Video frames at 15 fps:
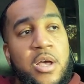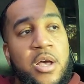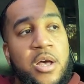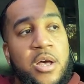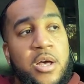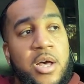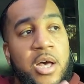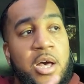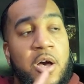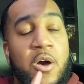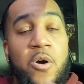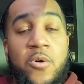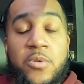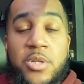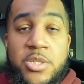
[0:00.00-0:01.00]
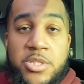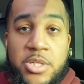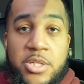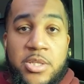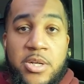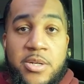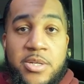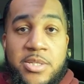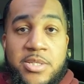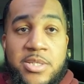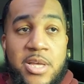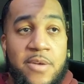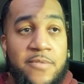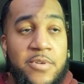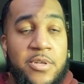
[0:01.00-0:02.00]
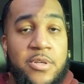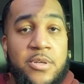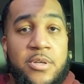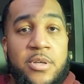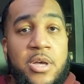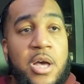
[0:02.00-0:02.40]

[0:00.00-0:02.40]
I own the G37,